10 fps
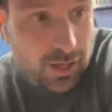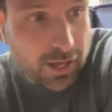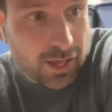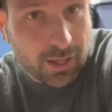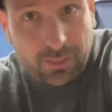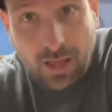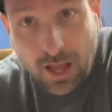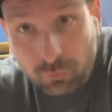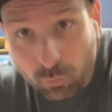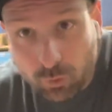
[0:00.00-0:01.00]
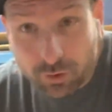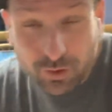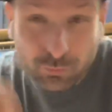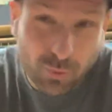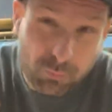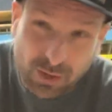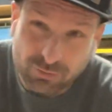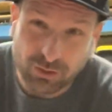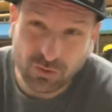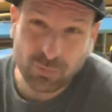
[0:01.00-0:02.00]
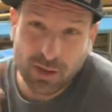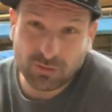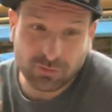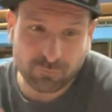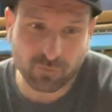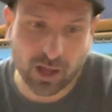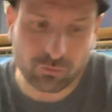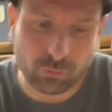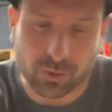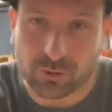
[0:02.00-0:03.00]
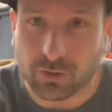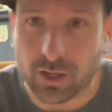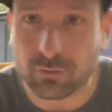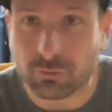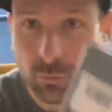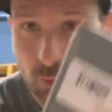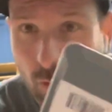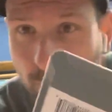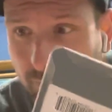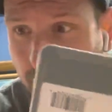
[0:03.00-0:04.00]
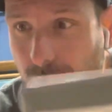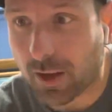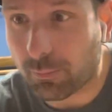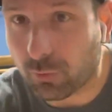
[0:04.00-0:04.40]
And that is what basically makes the flash work, right? So we'll open this bad